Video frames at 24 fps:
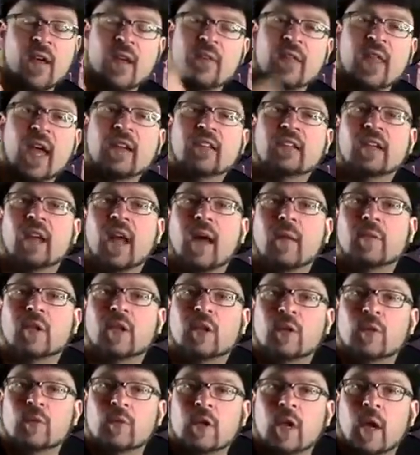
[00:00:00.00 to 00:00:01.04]
That's an
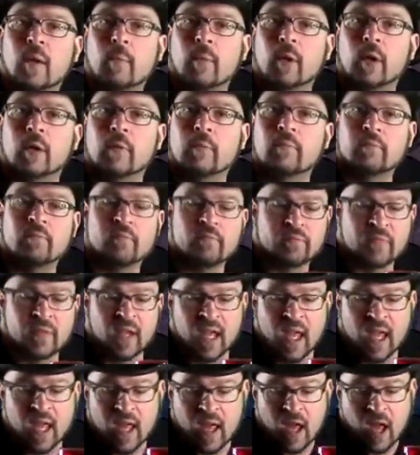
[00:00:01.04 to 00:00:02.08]
absolute number.
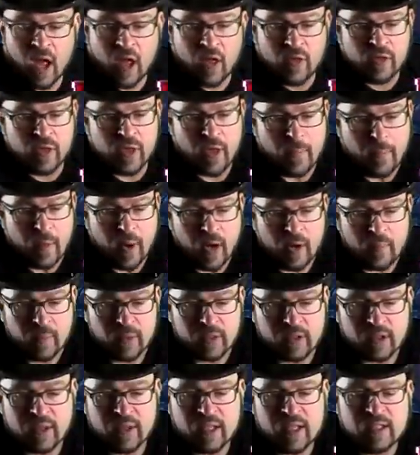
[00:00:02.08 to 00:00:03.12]
The
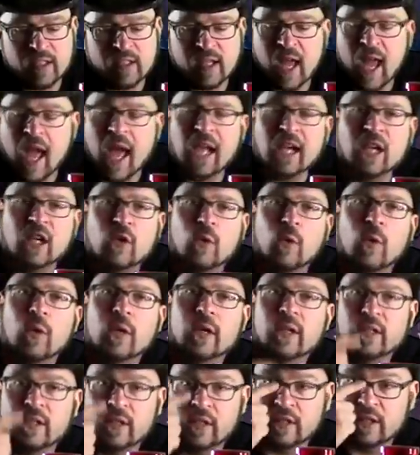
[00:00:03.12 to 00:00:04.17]
purpose of these
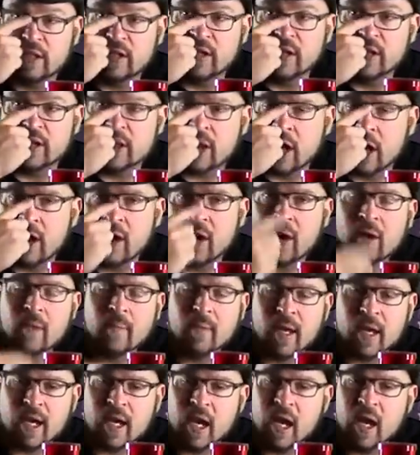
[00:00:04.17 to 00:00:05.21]
categories is to
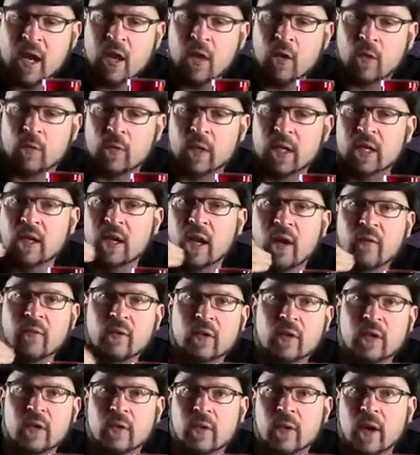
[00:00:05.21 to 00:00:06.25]
determine
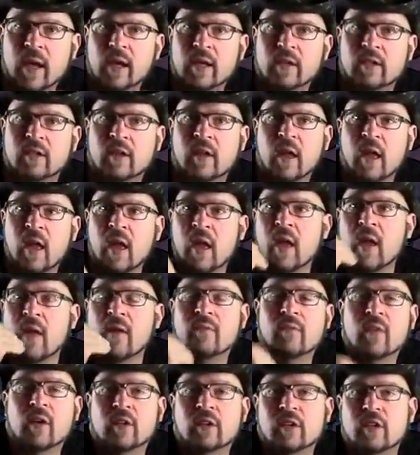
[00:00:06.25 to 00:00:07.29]
recovery rates
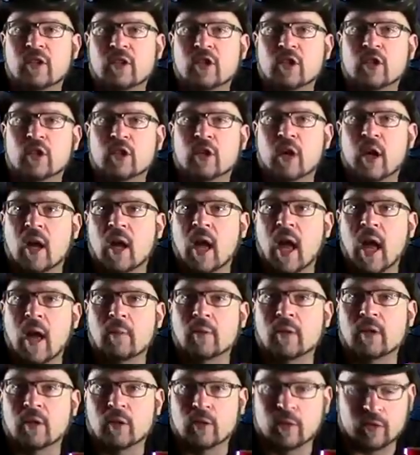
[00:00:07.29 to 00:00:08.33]
versus your
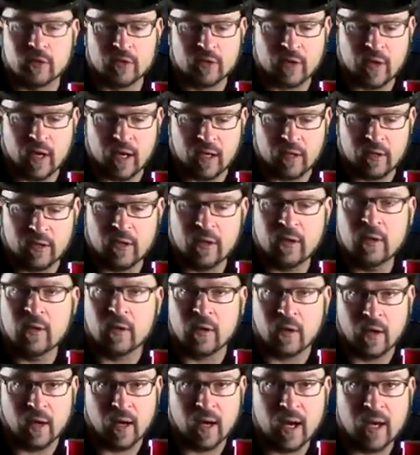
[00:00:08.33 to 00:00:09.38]
absolute strength,
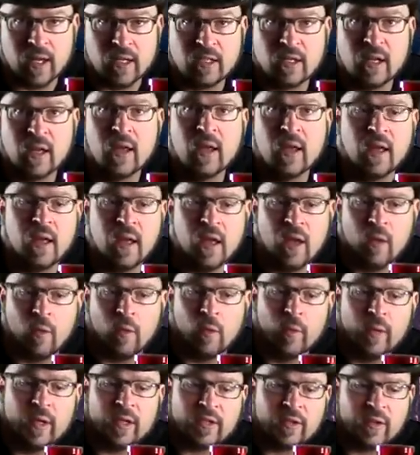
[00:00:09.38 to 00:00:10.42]
all right?
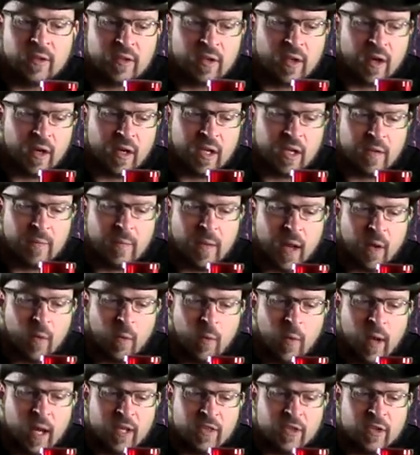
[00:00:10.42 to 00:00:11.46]
When we start talking about
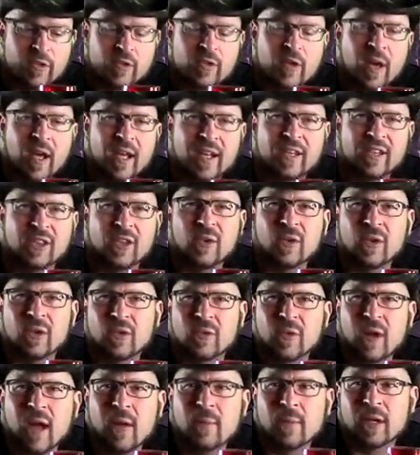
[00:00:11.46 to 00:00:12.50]
weight, they're trying to throw it
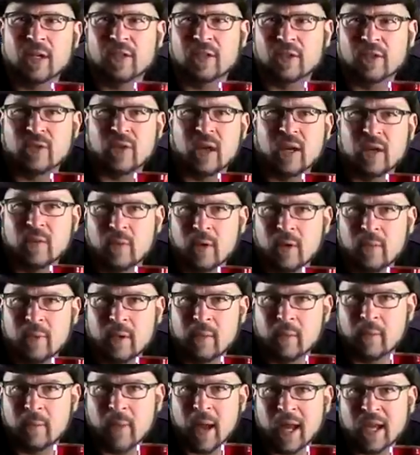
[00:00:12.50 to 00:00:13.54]
around because they're trying to put
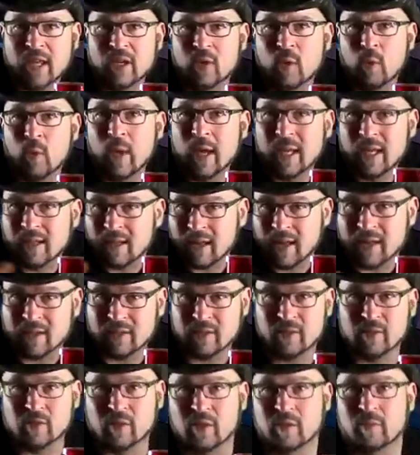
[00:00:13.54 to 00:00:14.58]
people back into weight
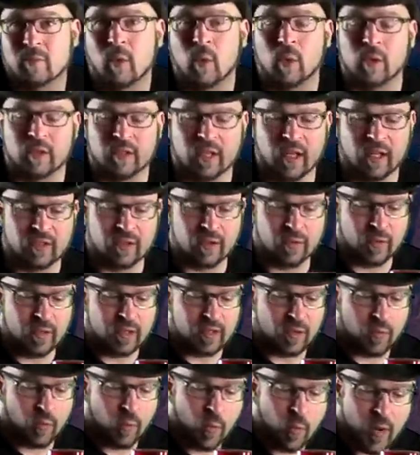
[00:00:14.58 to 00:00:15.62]
classes for sports. That's the
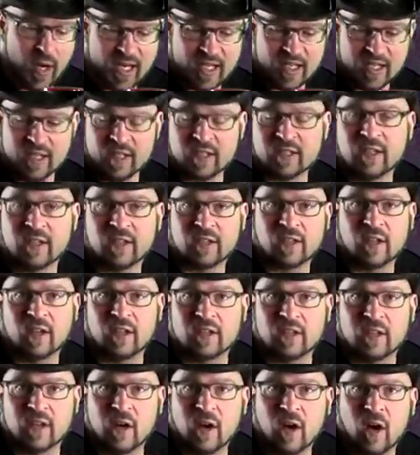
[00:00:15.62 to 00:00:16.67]
reason weight gets
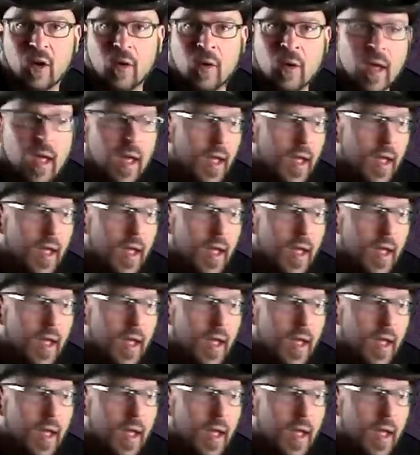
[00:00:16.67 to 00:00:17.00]
discussed at all.